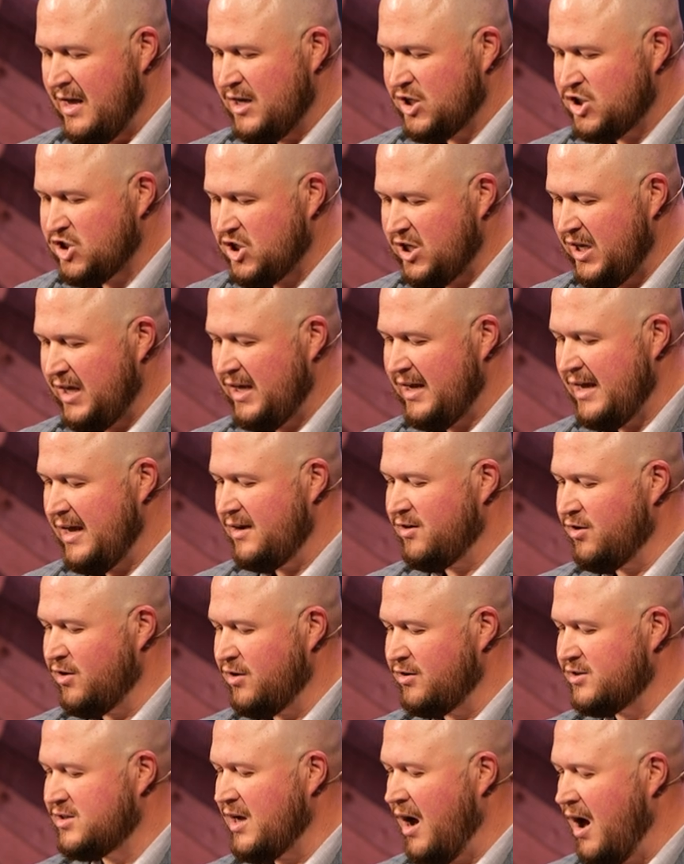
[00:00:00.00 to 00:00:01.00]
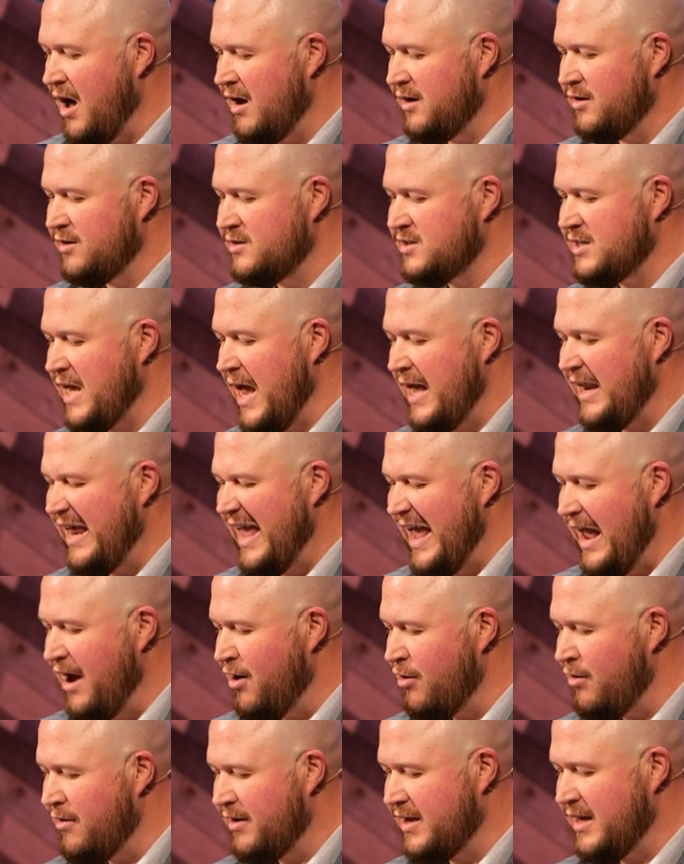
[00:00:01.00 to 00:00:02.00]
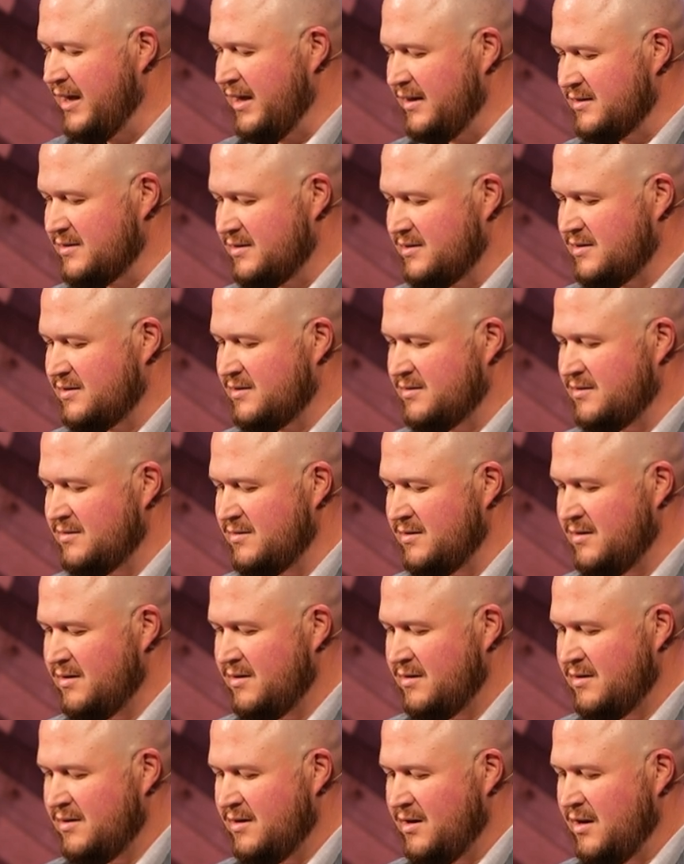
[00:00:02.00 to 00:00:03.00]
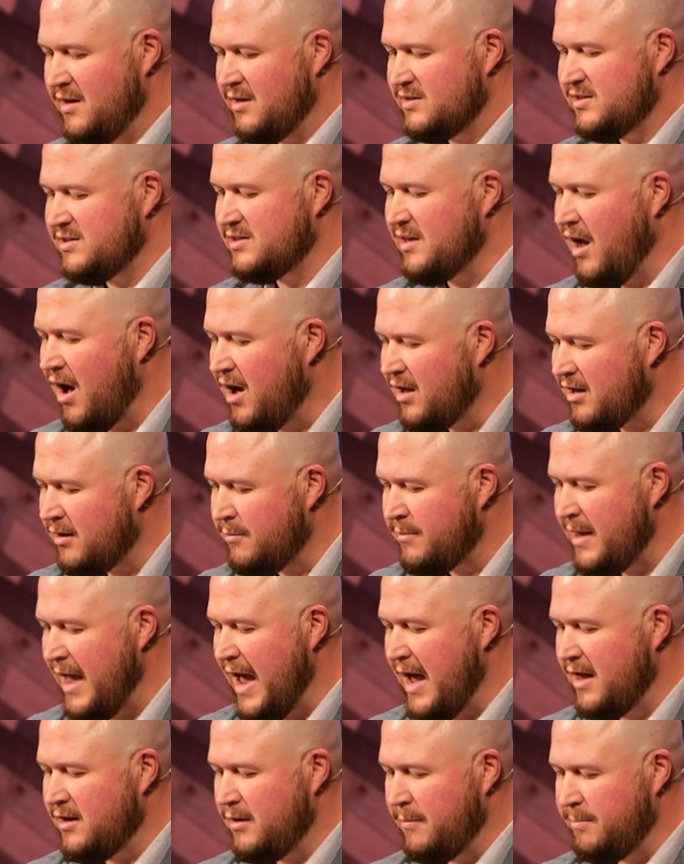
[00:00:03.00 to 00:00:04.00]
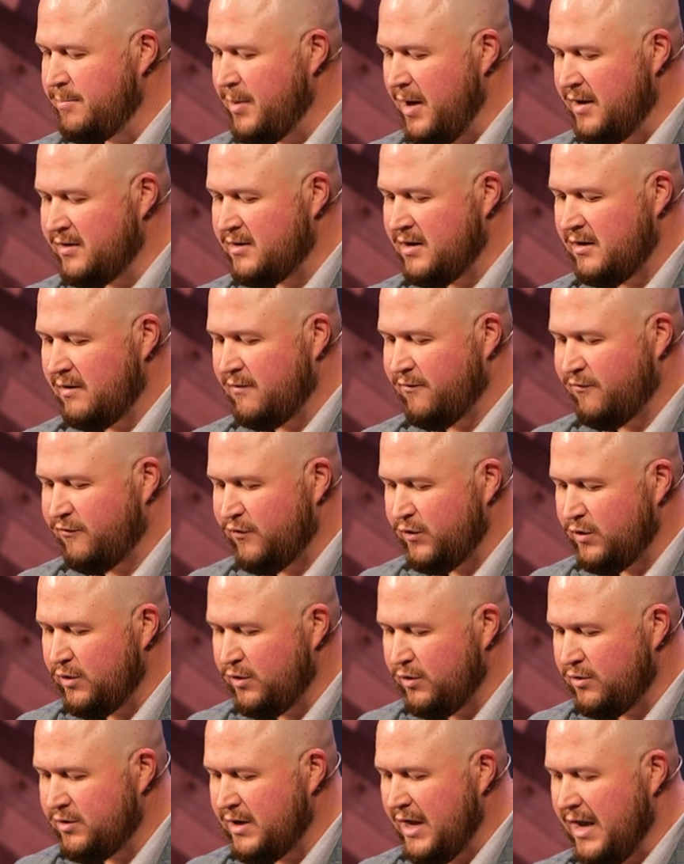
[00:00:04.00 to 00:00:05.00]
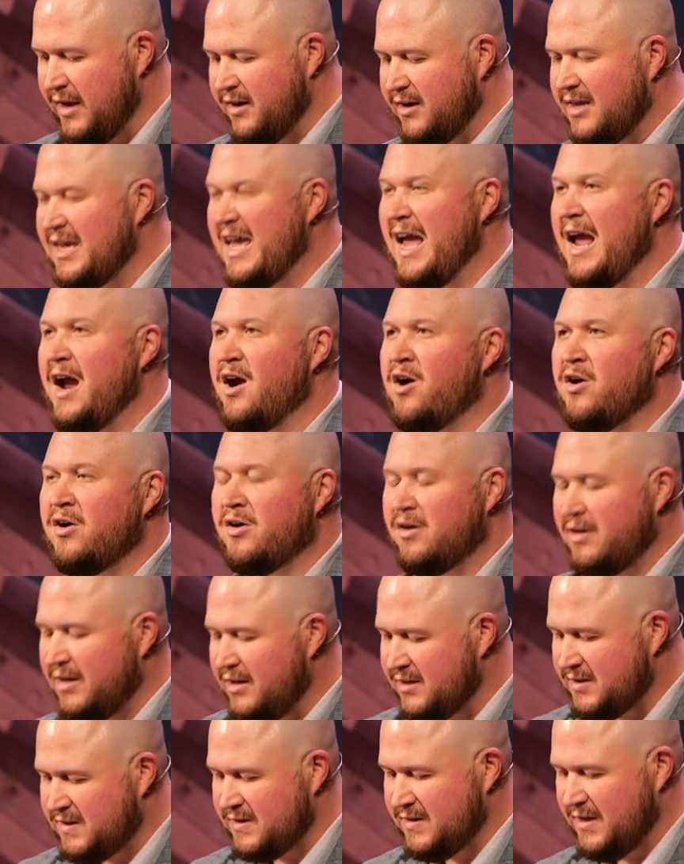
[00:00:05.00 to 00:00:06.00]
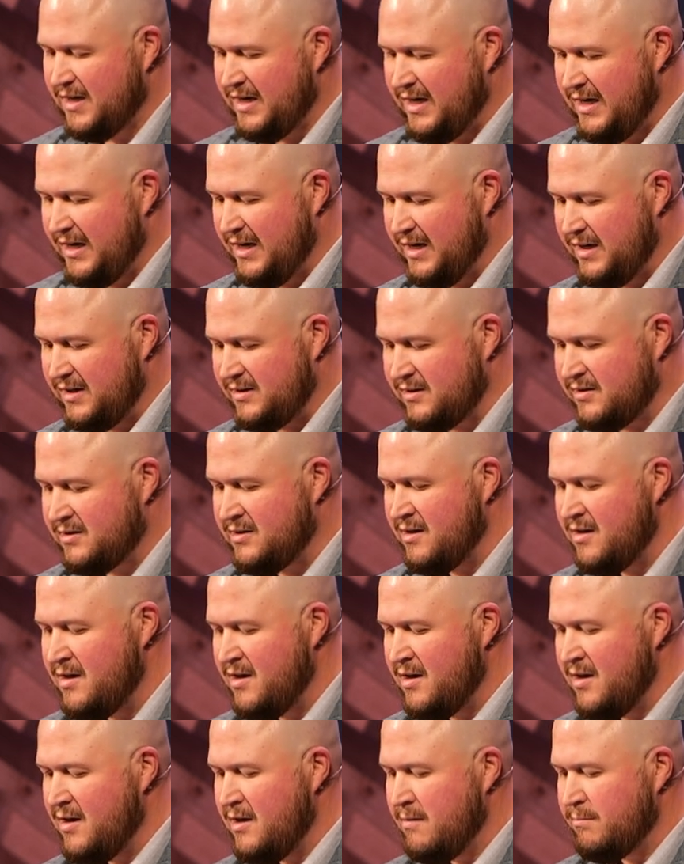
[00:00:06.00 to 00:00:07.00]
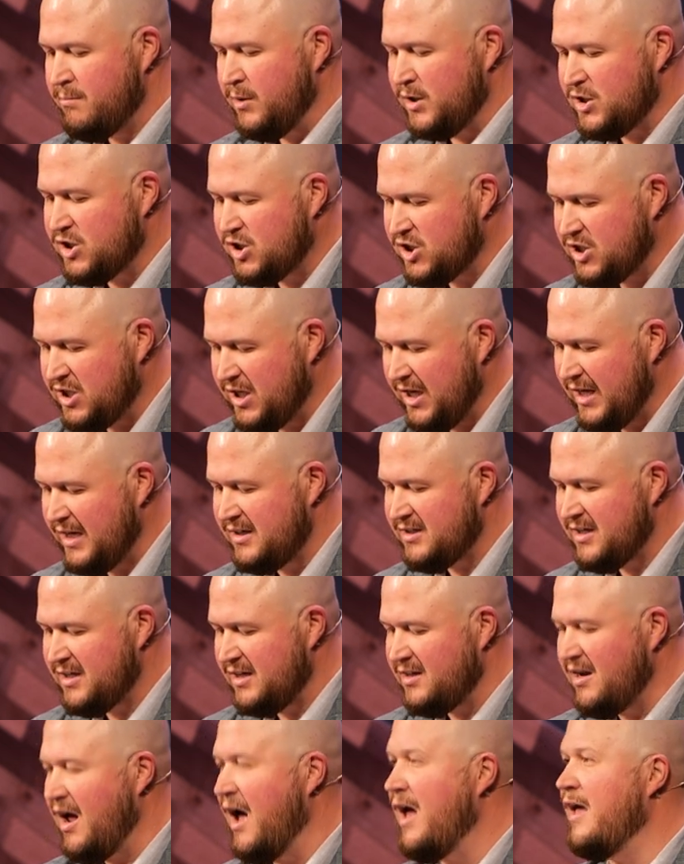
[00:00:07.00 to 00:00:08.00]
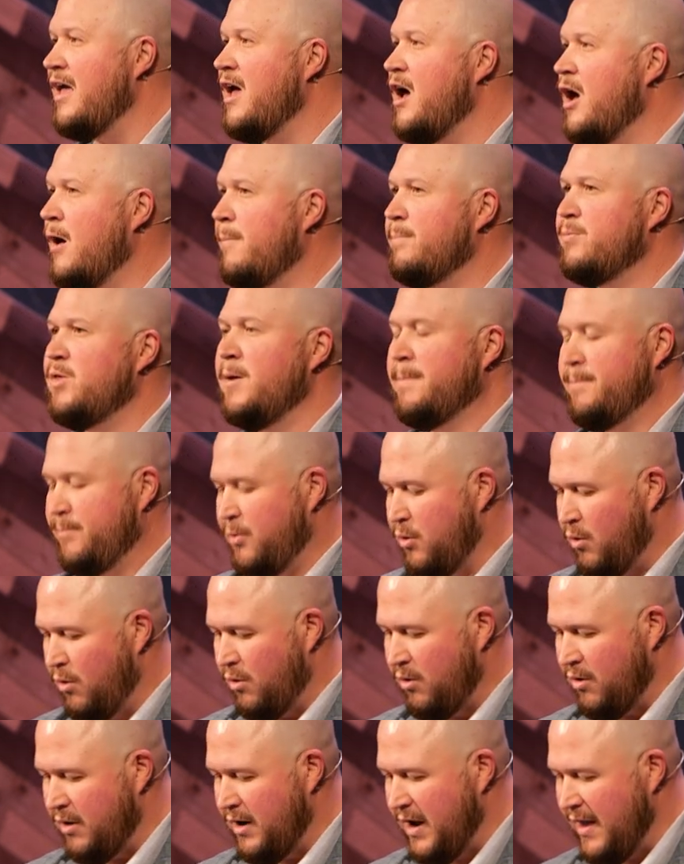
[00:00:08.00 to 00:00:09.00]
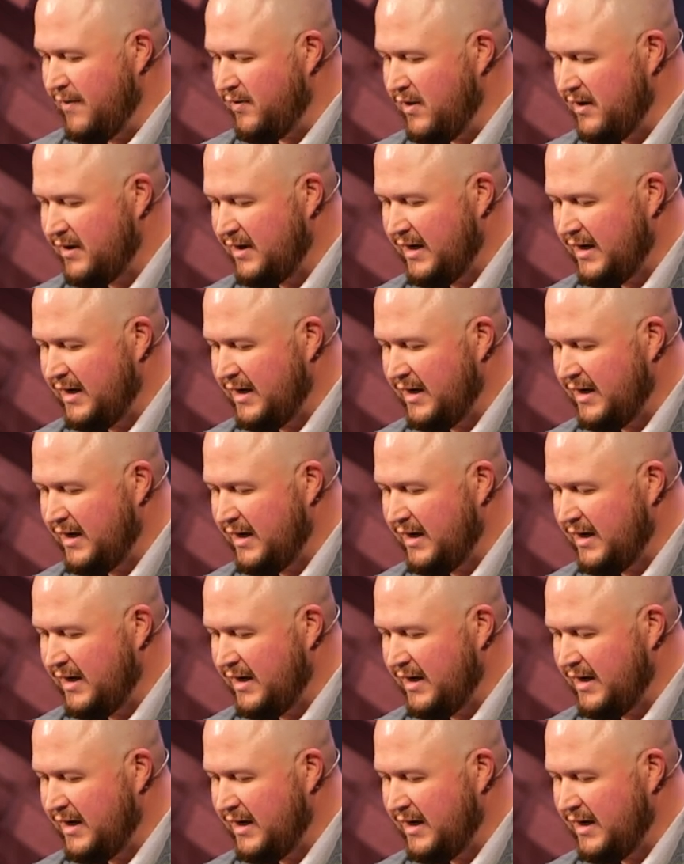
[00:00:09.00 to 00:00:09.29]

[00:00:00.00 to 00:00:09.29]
She and her daughters had arrogance. Sodom had abundant food and careless ease, but she did not help the poor and the